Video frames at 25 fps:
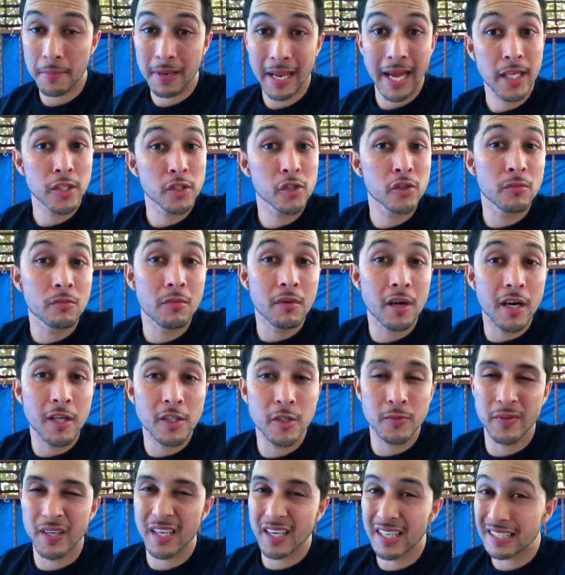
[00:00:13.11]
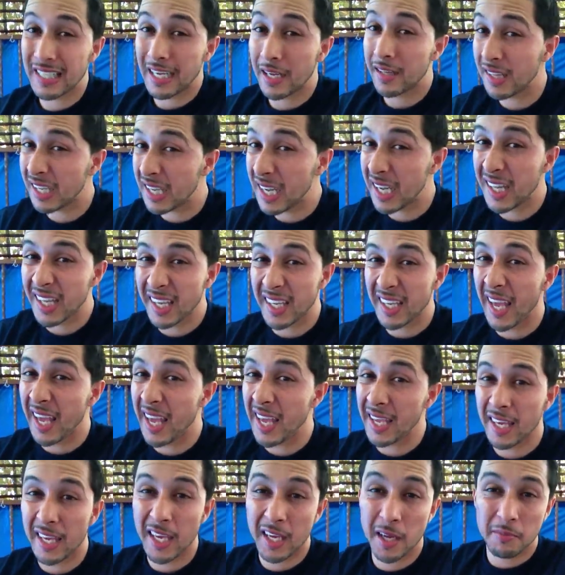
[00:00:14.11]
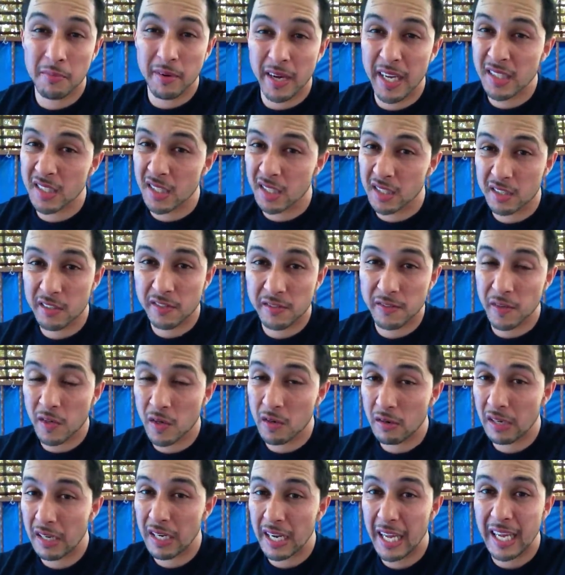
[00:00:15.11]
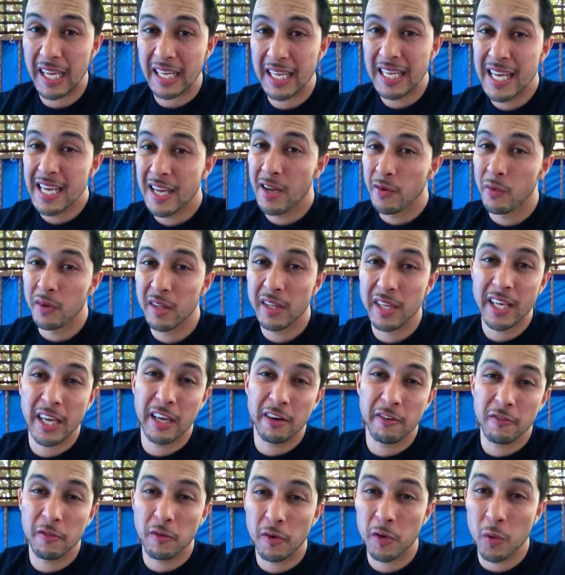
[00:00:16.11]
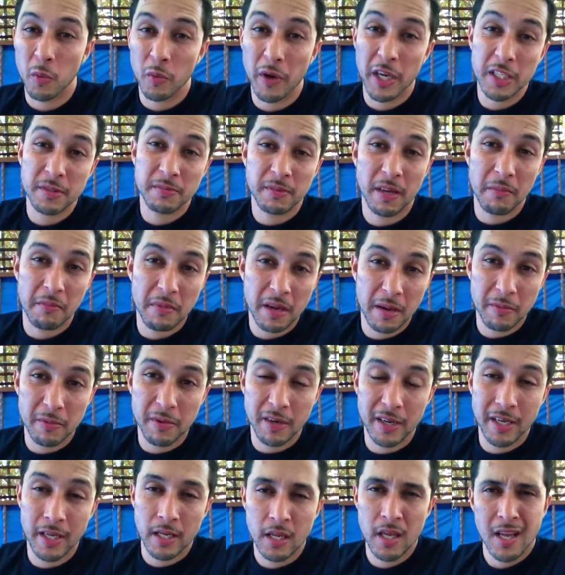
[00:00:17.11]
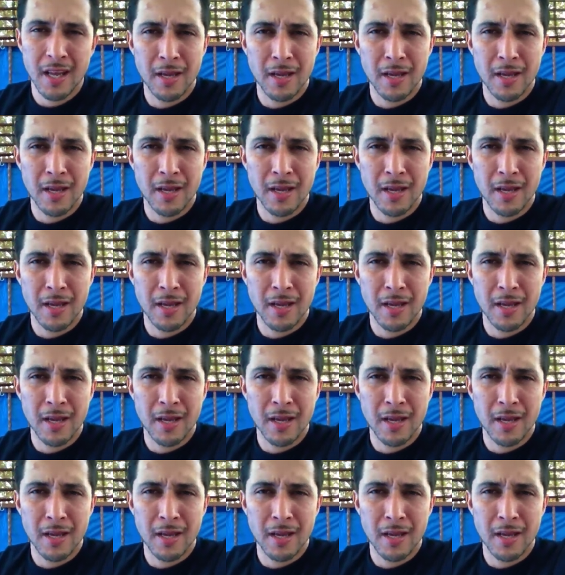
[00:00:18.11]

Not too much because I only got like 8 gigabytes on this phone and I really can't afford to waste my memory.